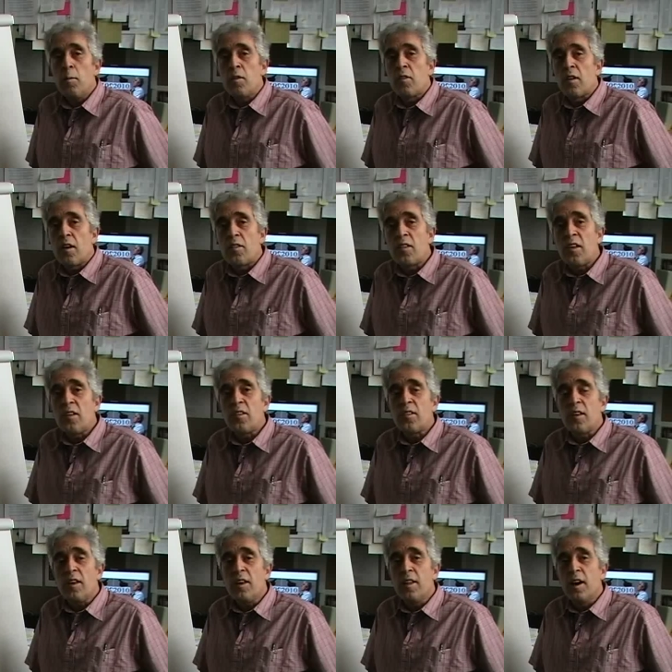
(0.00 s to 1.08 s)
is
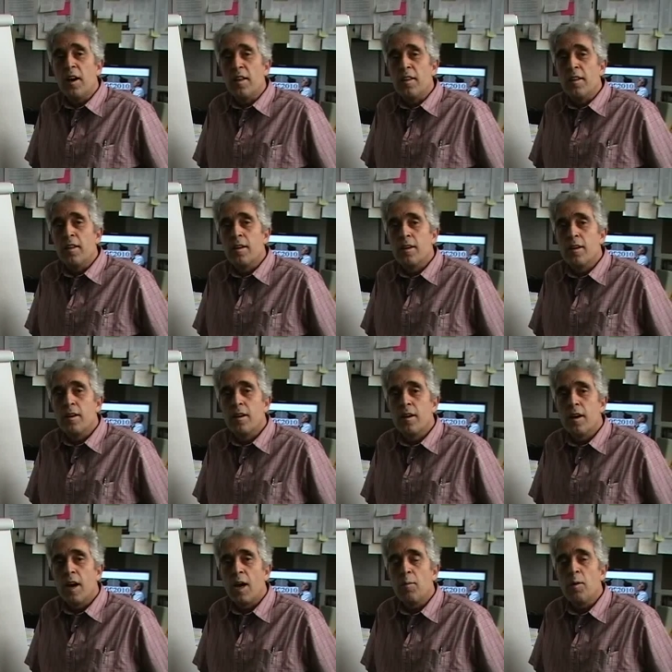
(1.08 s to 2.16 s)
Aziz Inan.
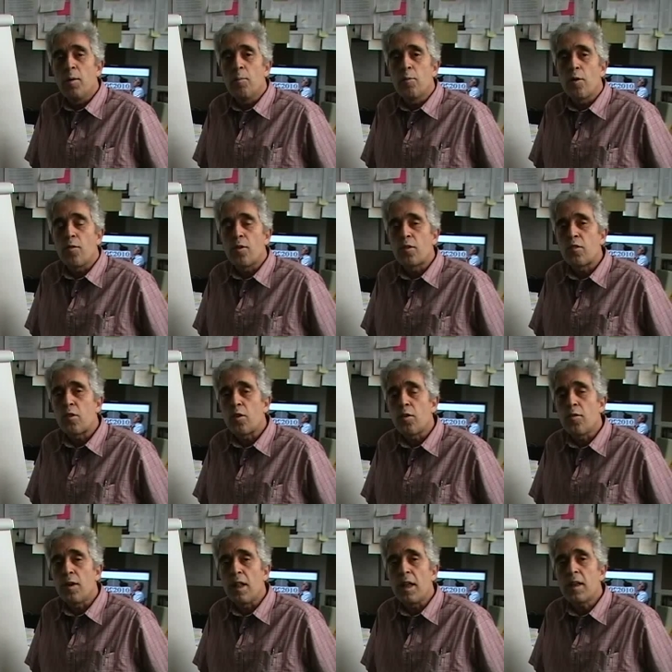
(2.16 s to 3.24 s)
I'm a professor
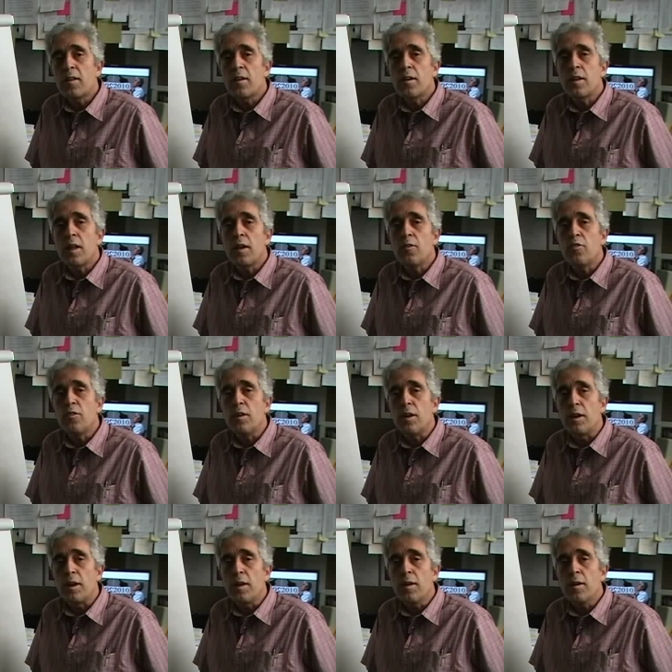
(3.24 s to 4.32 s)
of electrical
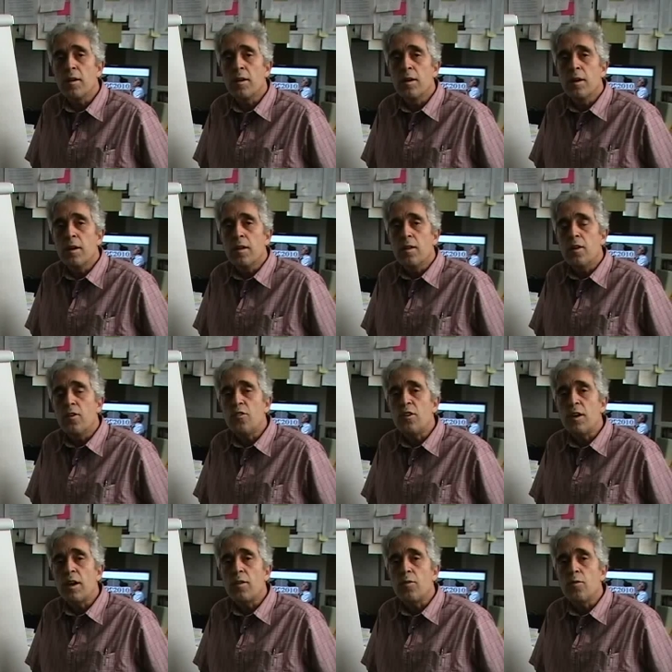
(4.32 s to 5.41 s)
engineering
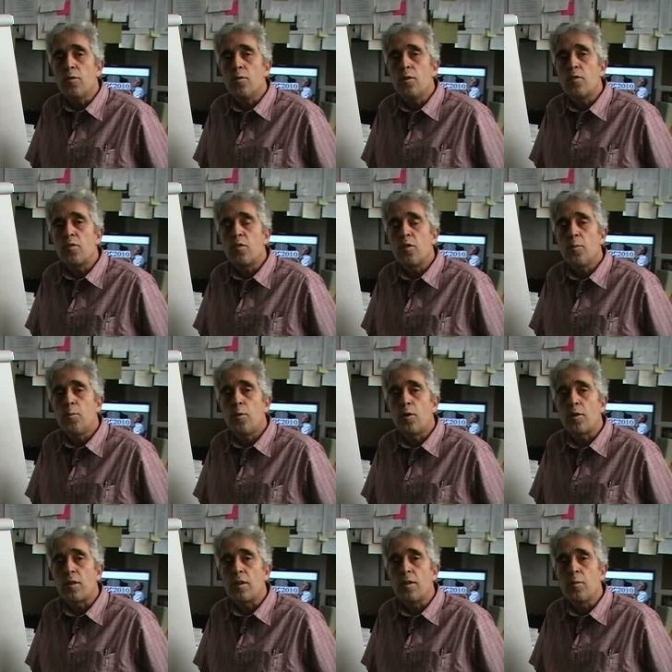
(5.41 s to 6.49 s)
teaching at University of
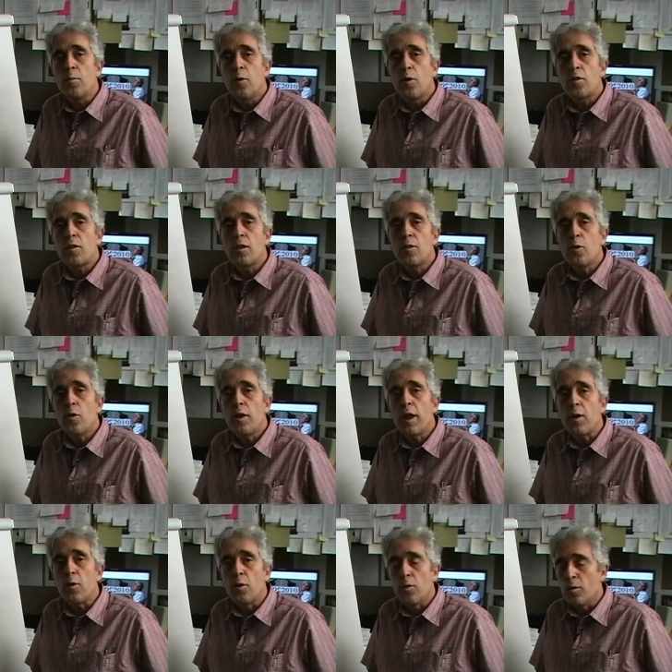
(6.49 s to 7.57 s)
Portland, Portland,
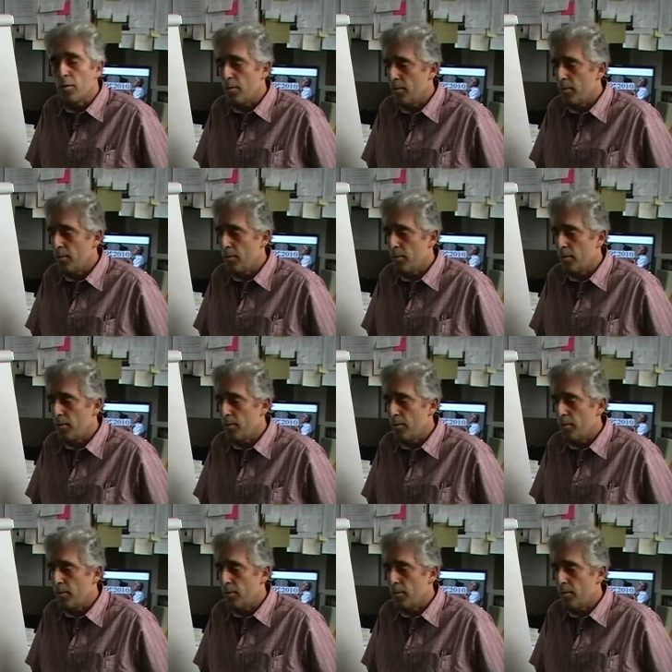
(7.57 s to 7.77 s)
Oregon.